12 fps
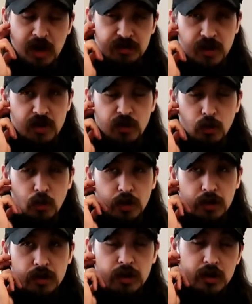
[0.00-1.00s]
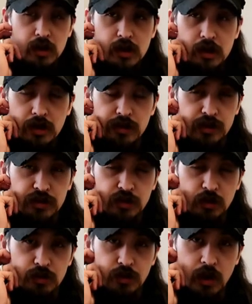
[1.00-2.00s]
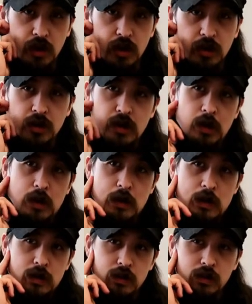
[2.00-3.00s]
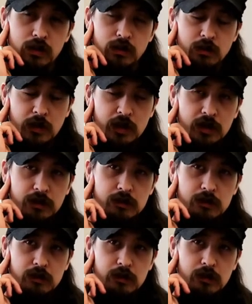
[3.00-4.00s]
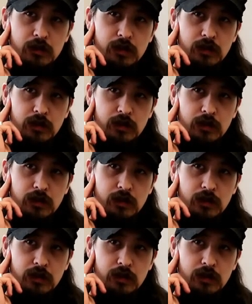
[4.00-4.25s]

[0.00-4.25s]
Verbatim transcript: my favorite one, I think, so far. But